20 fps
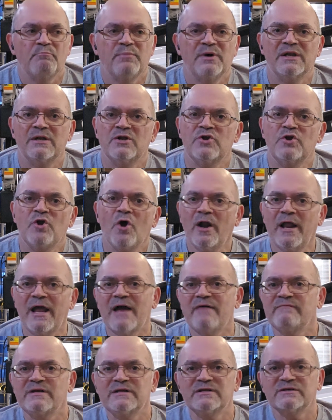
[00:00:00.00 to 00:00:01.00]
but not
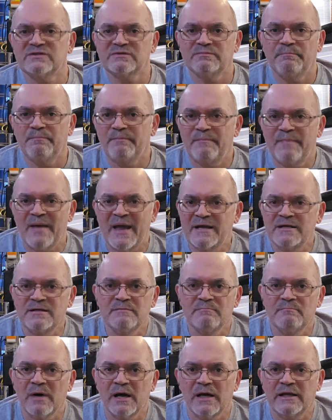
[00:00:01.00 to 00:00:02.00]
having to
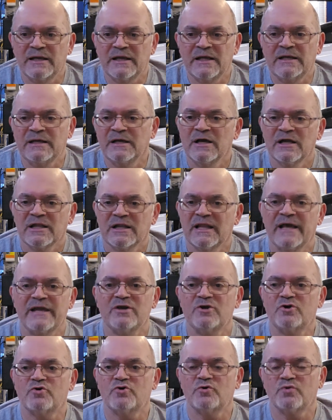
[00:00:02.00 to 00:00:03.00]
spend money
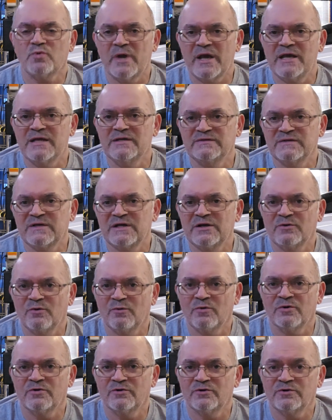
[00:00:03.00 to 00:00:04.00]
like crazy in
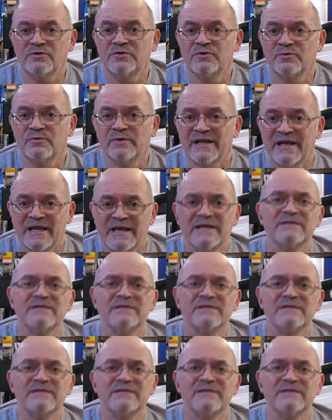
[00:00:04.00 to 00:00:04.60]
order to do it.